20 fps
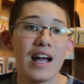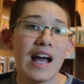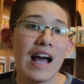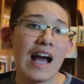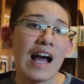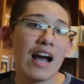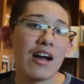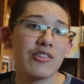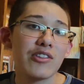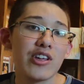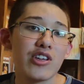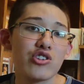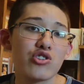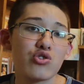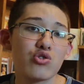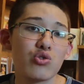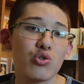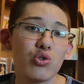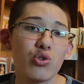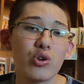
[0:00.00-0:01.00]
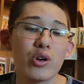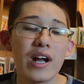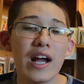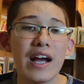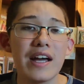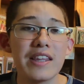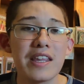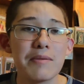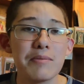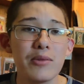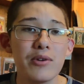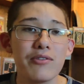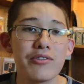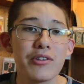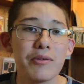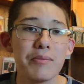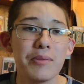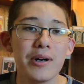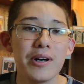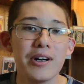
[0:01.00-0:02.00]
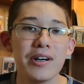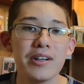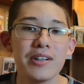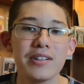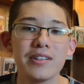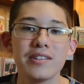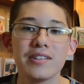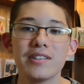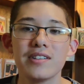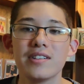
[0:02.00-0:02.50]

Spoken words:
how they score, how they move the ball.